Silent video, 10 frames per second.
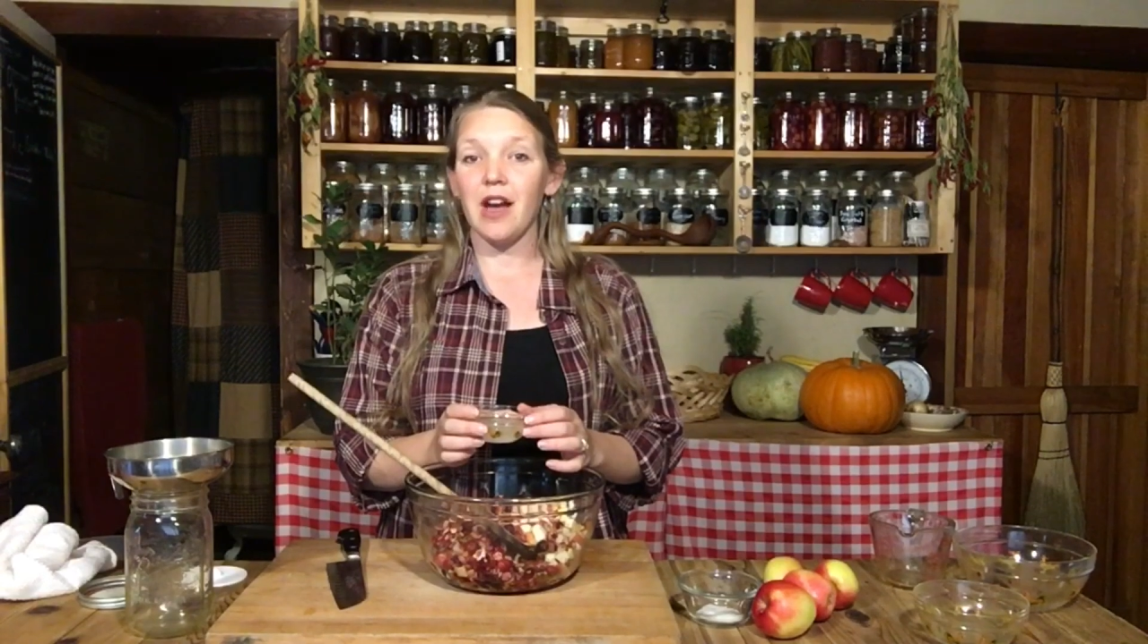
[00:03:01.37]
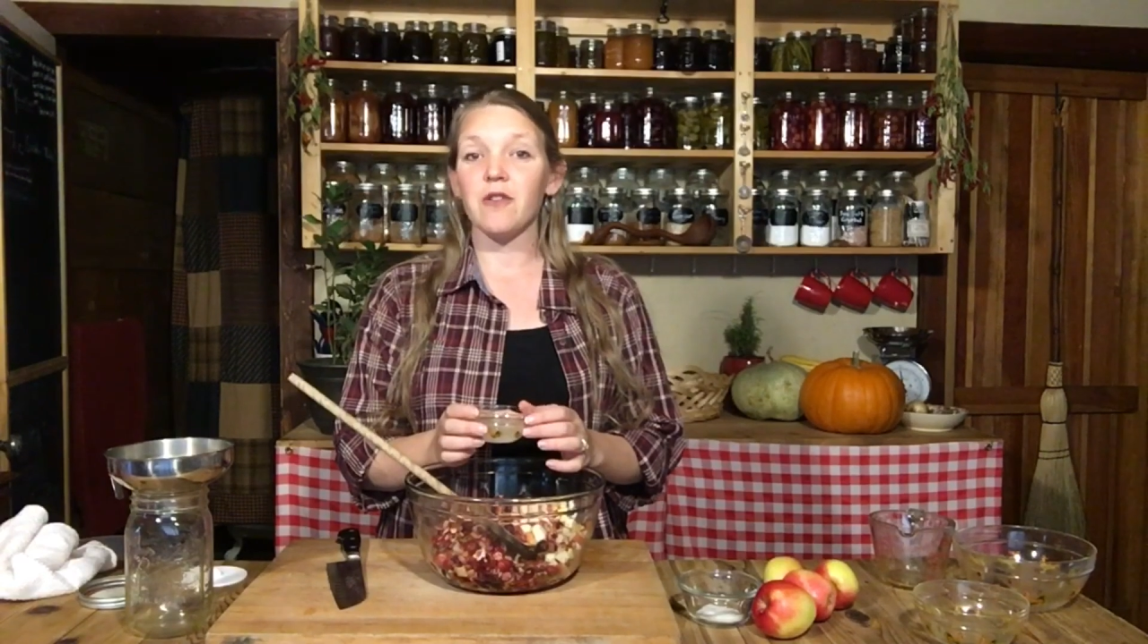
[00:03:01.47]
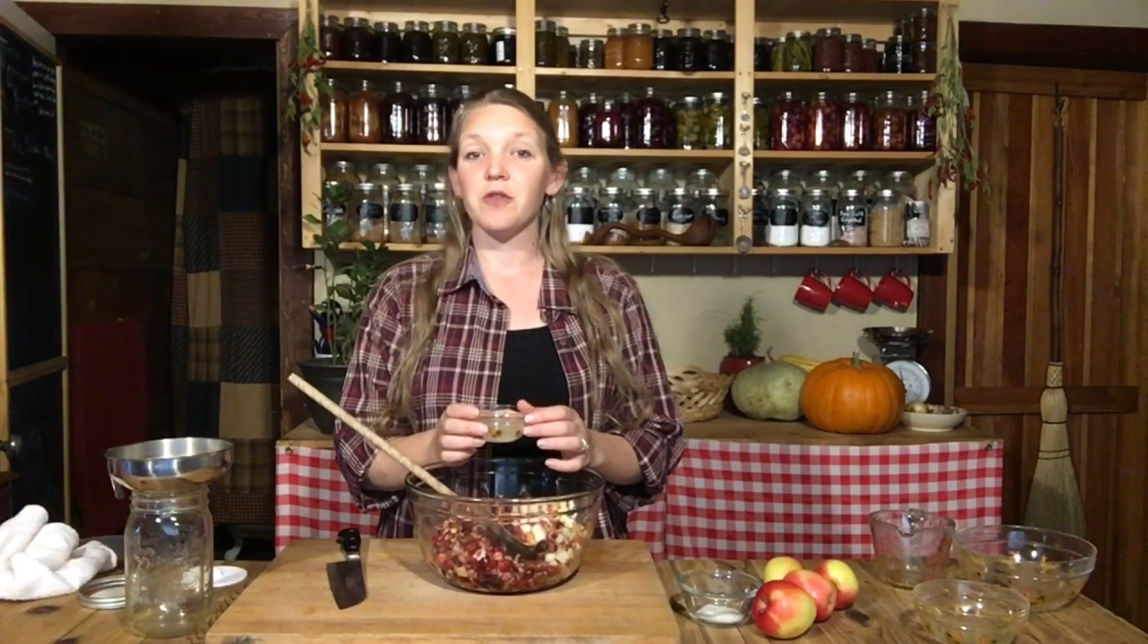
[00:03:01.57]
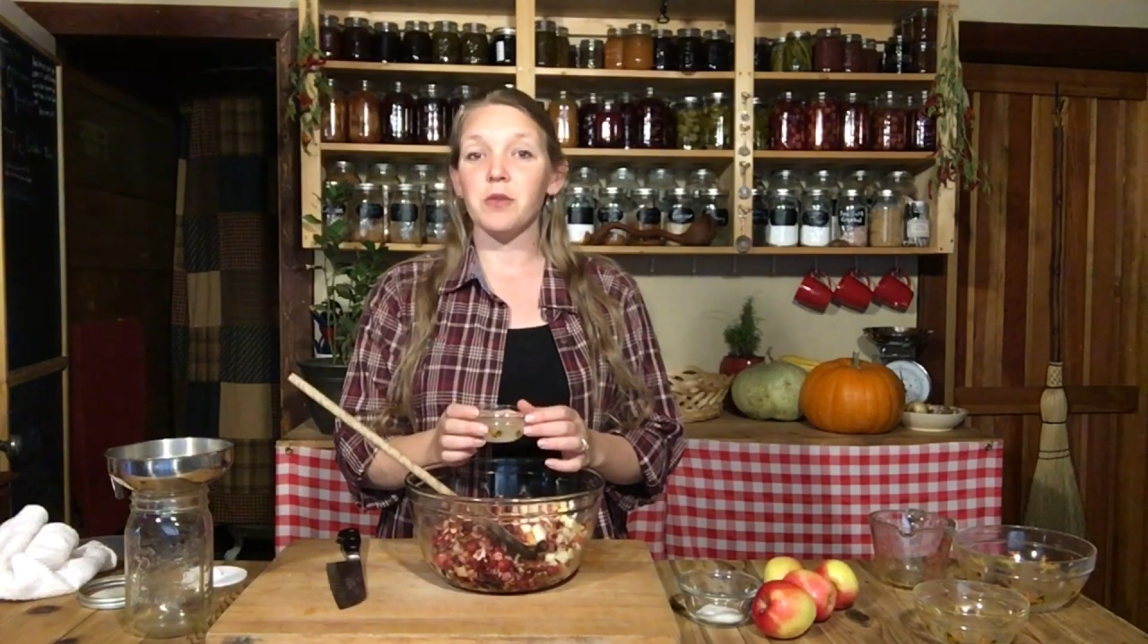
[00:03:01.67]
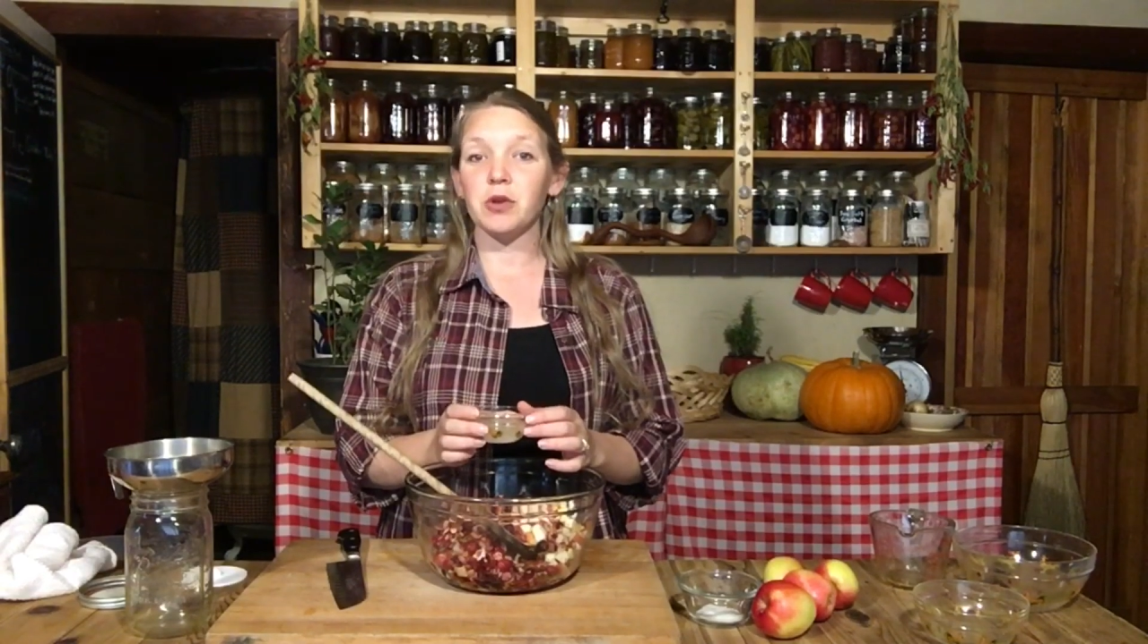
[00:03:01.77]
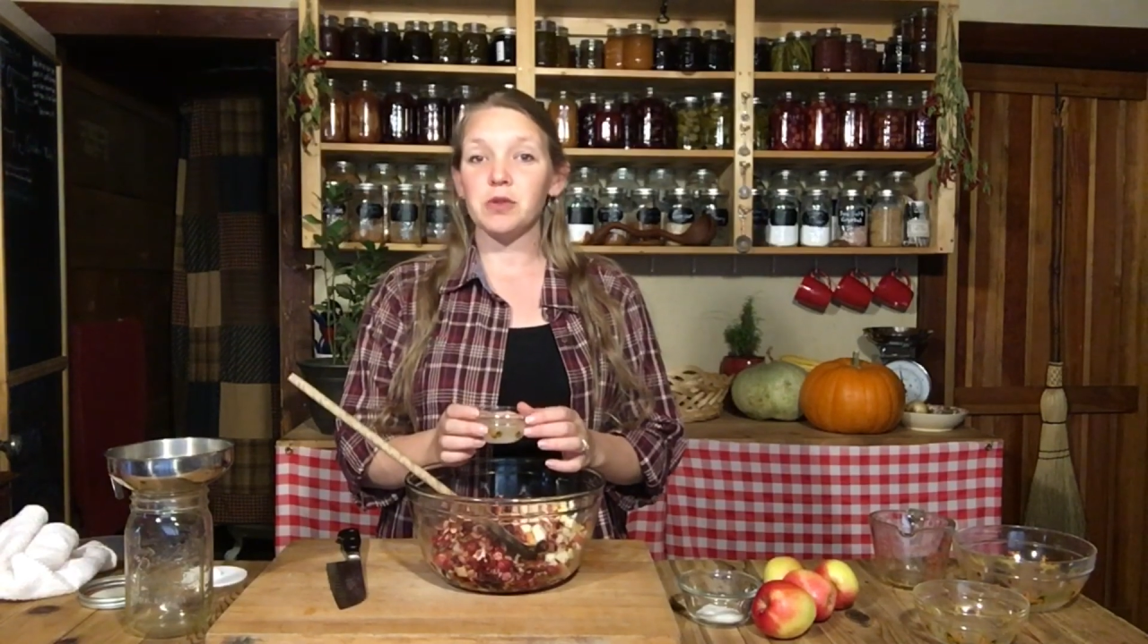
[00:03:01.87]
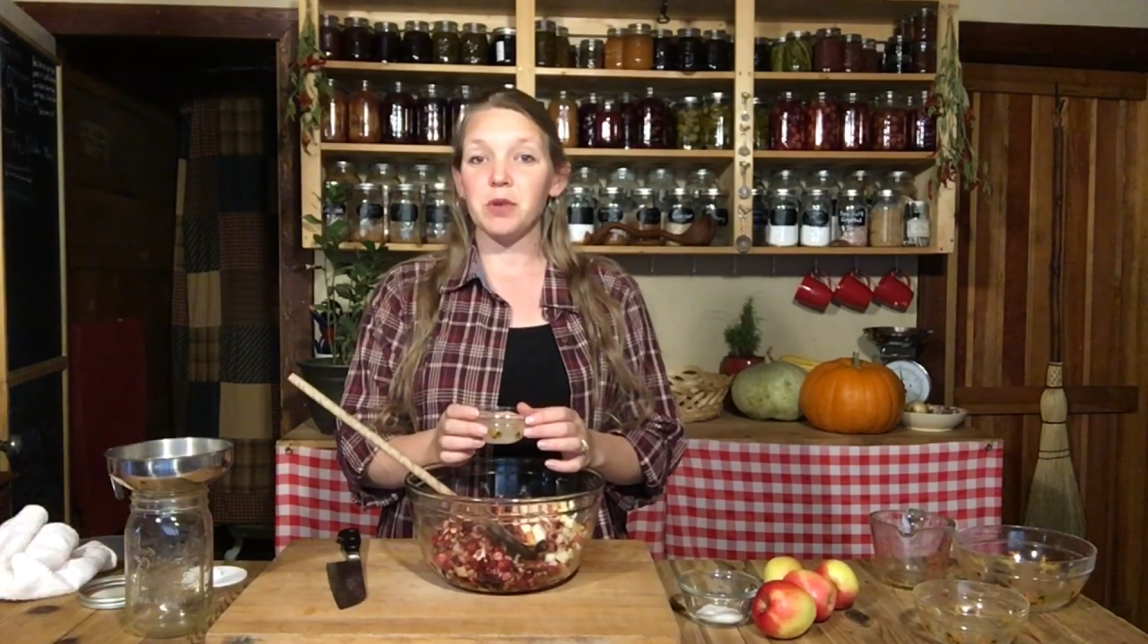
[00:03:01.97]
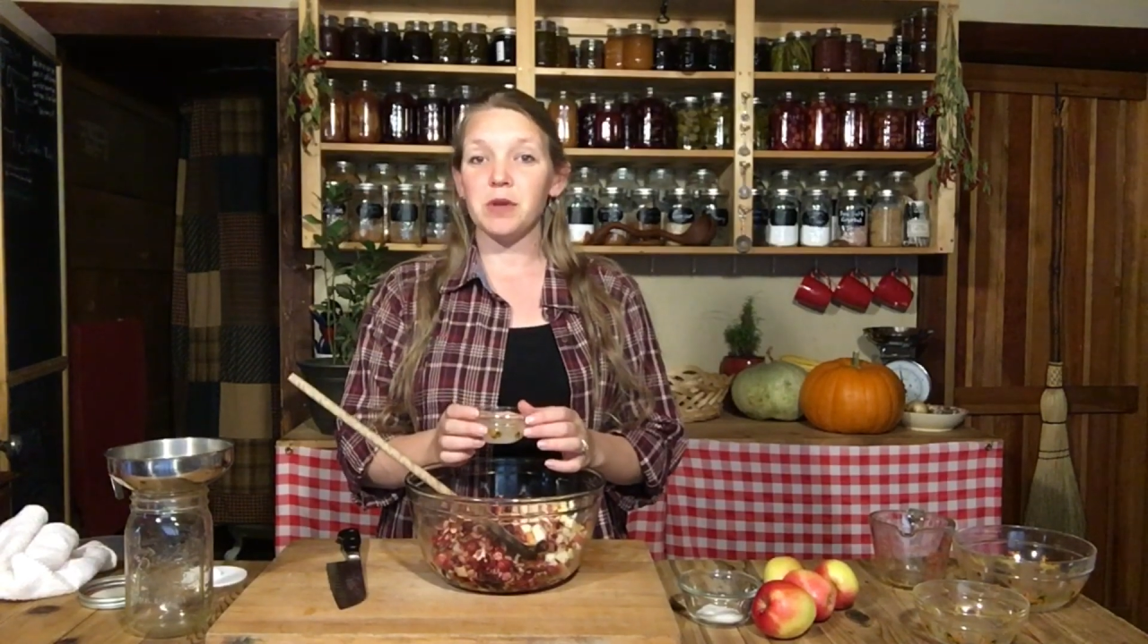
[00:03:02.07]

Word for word: that for most